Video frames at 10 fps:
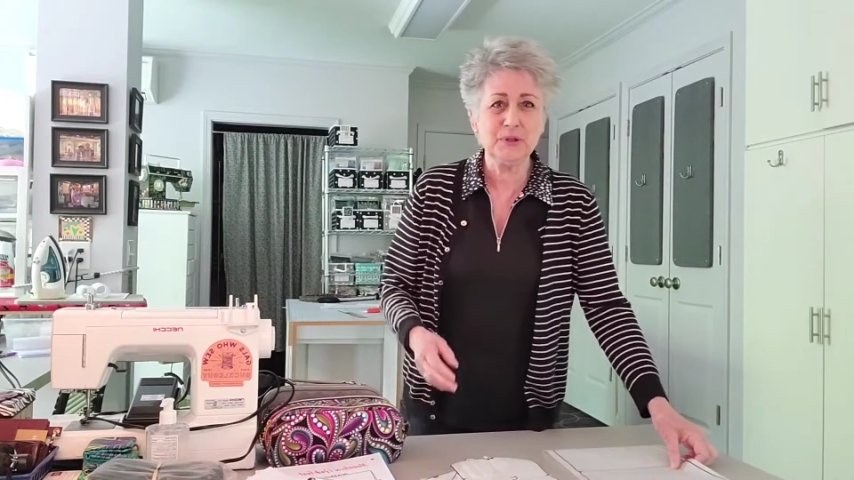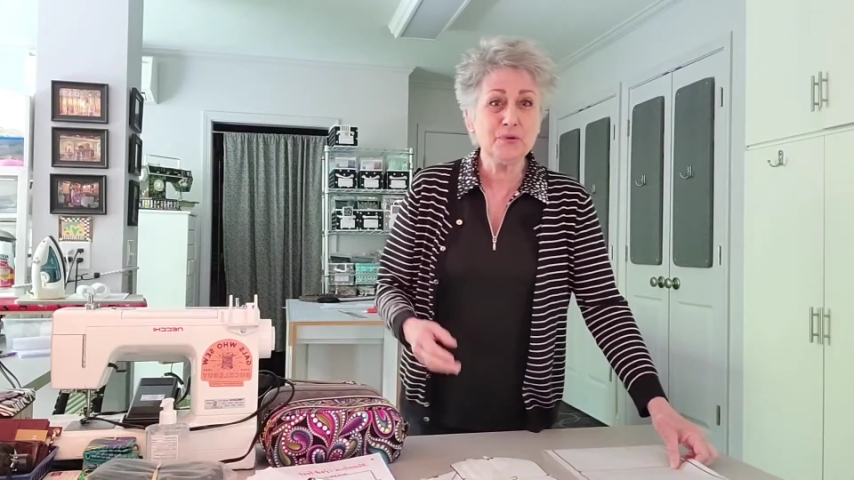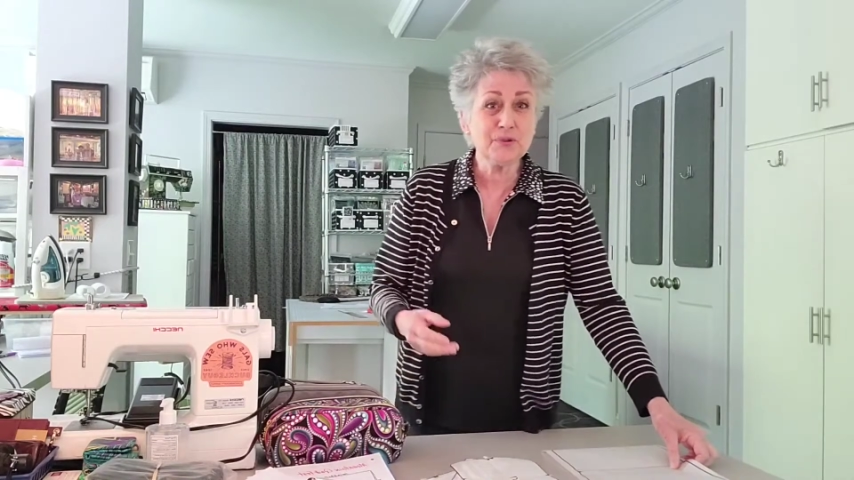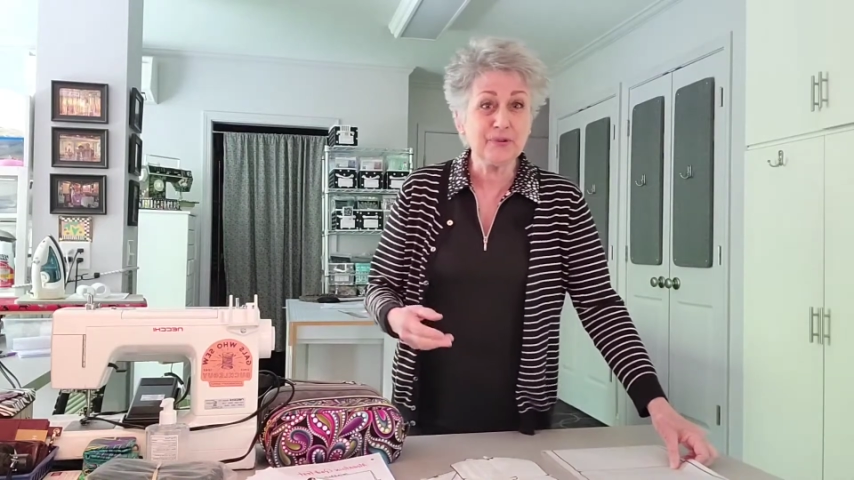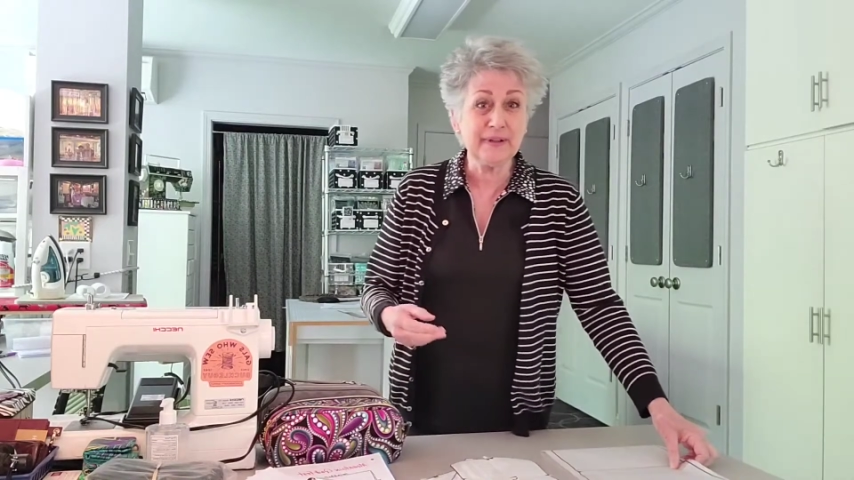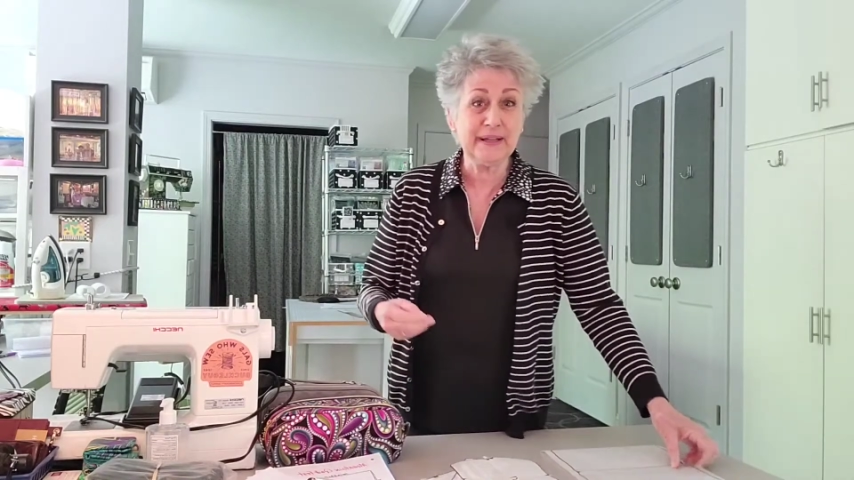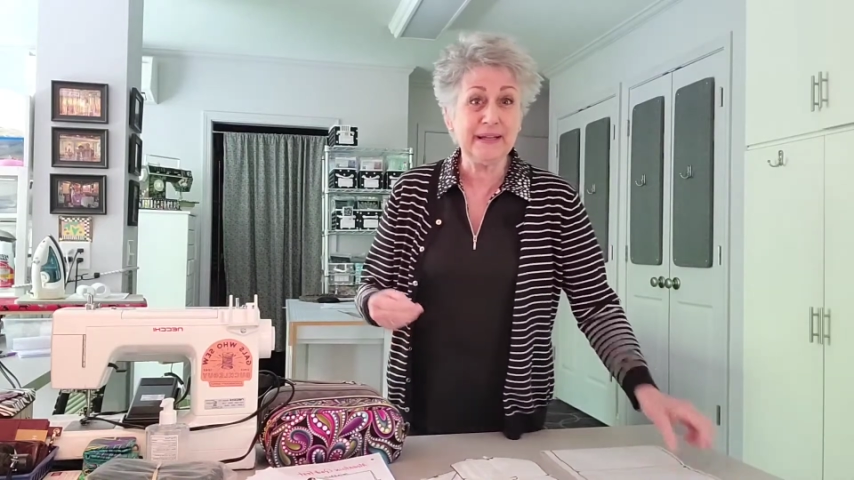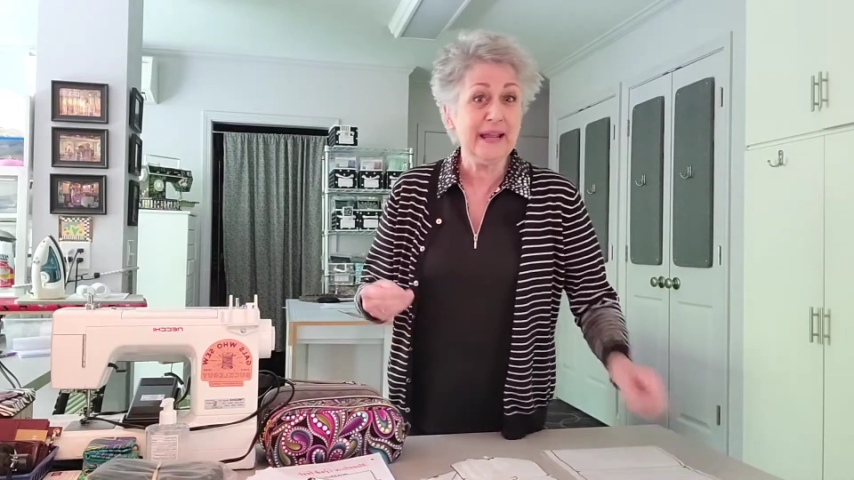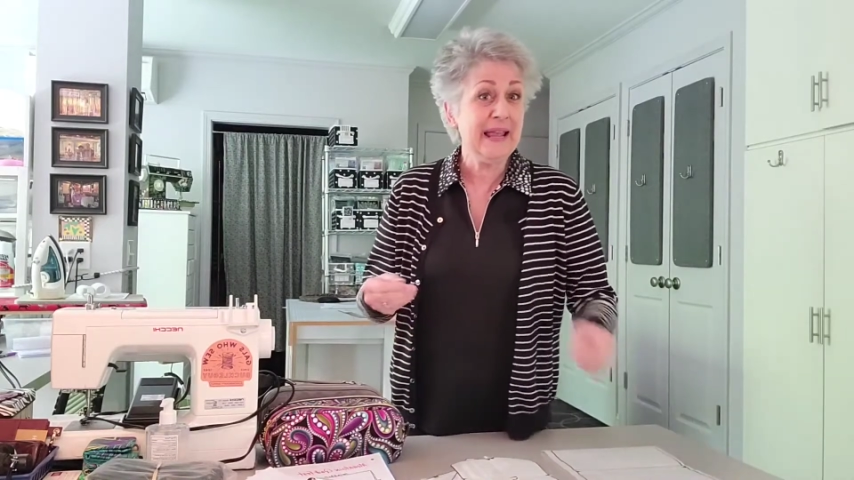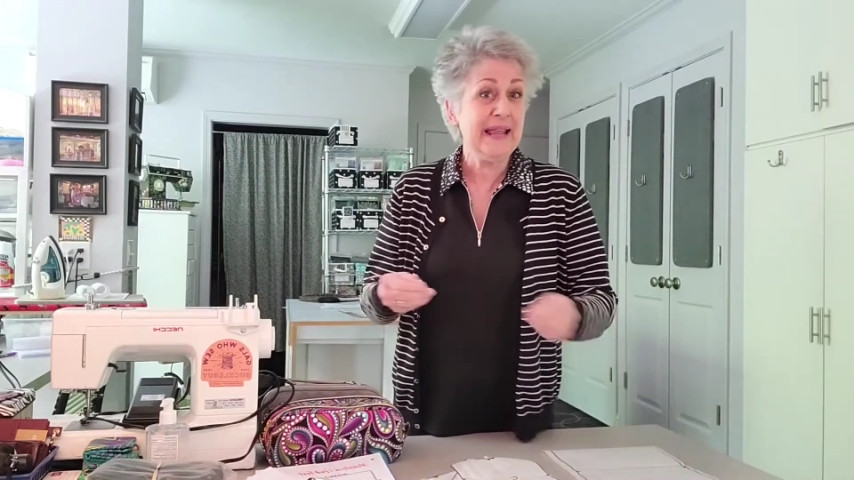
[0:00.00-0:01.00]

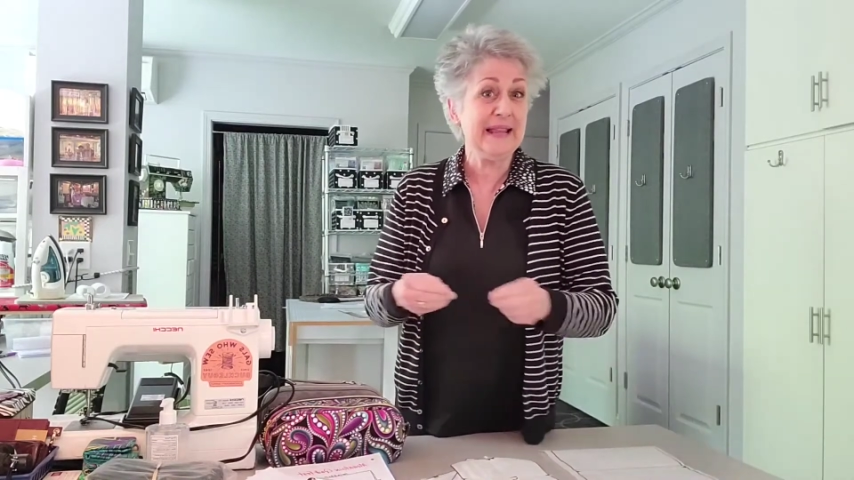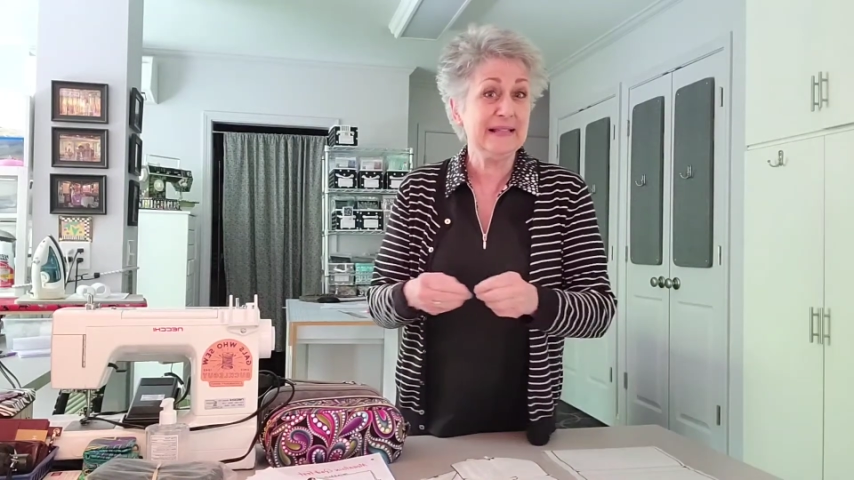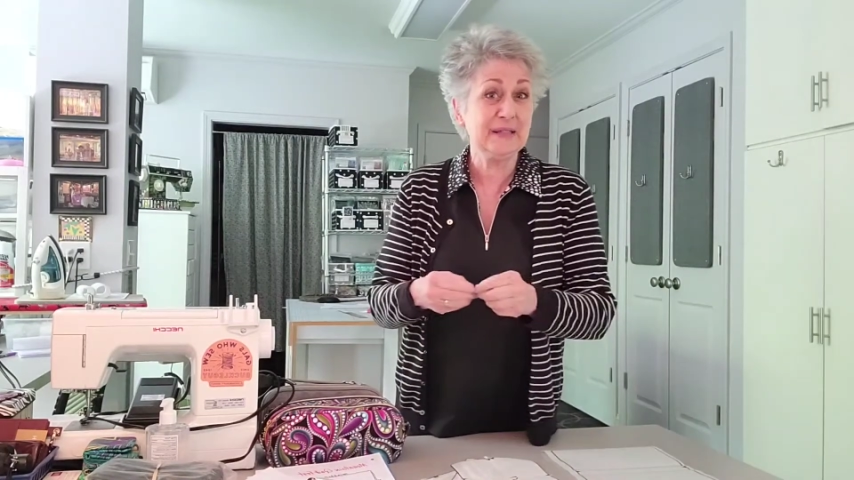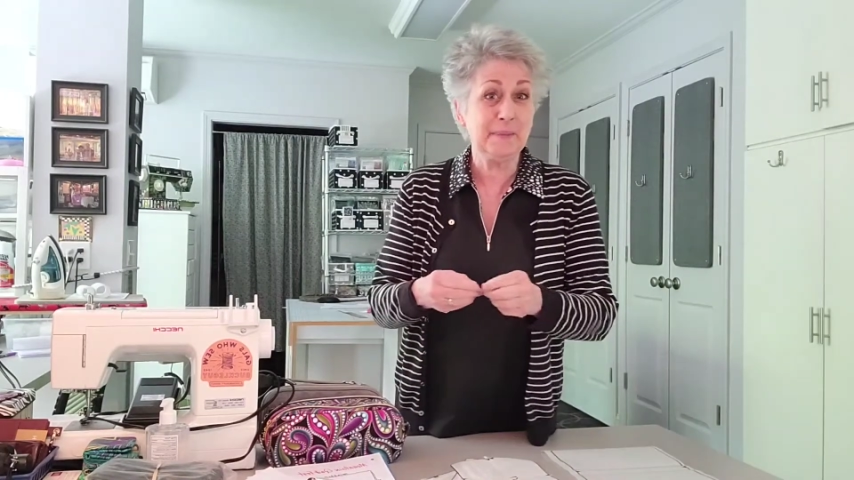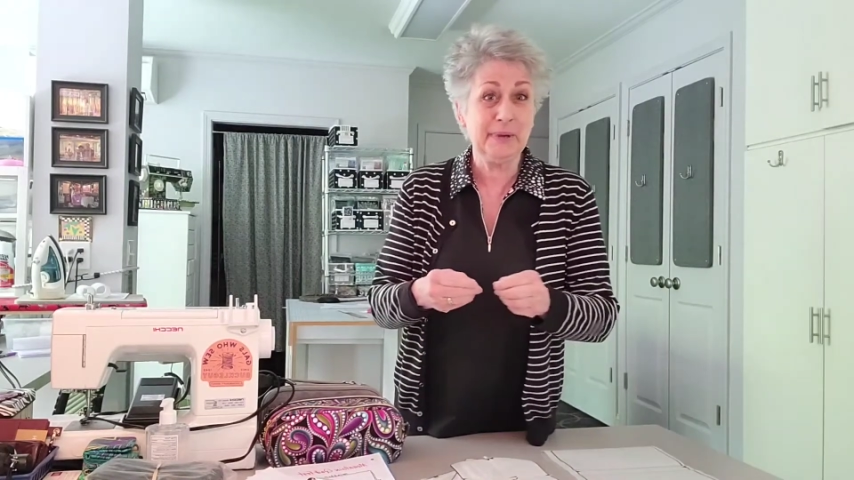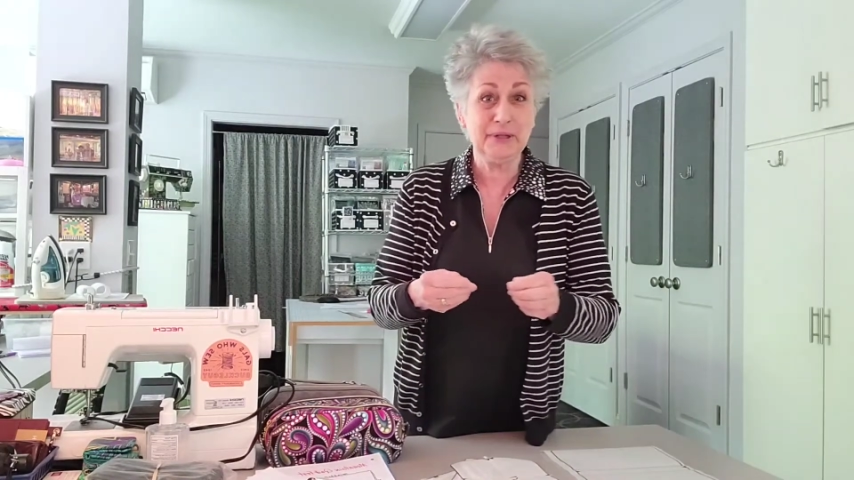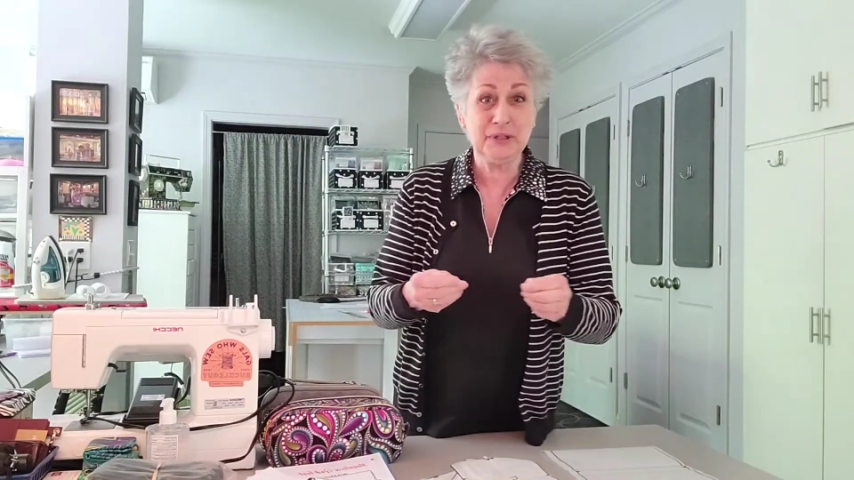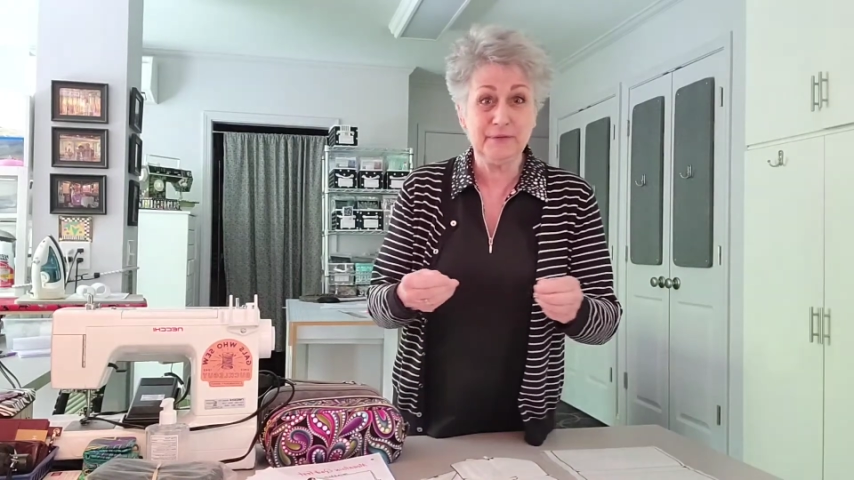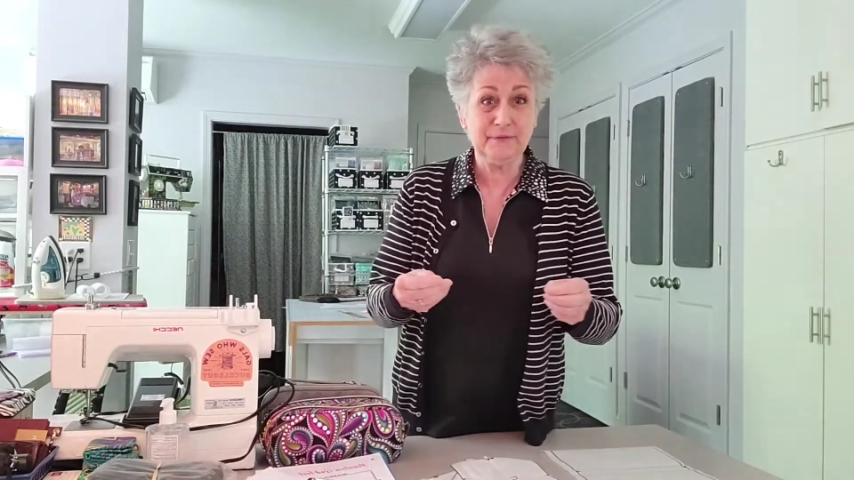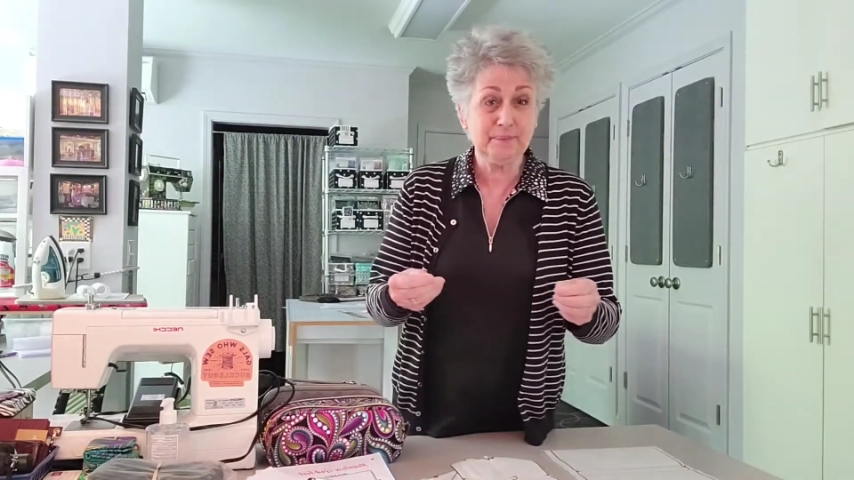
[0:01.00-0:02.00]
usually is a
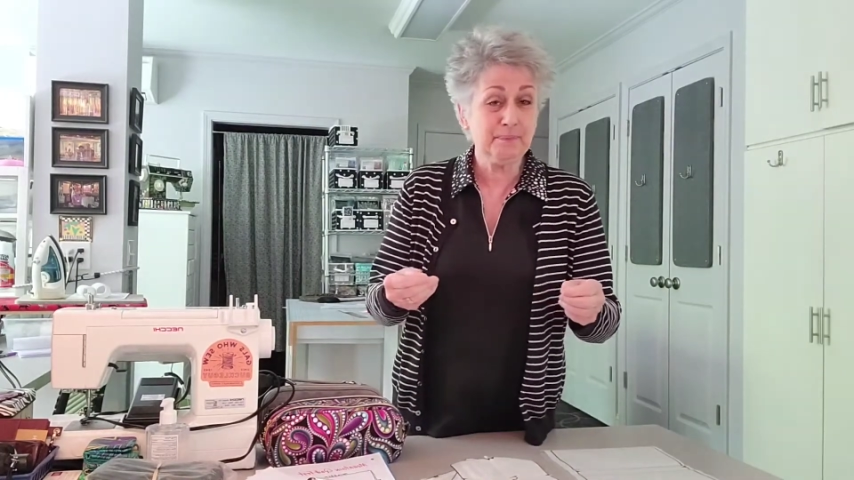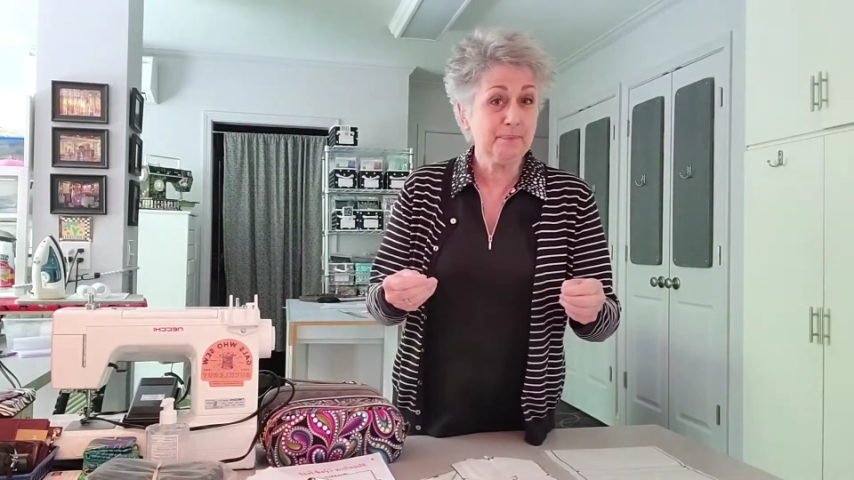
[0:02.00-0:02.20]
bunch of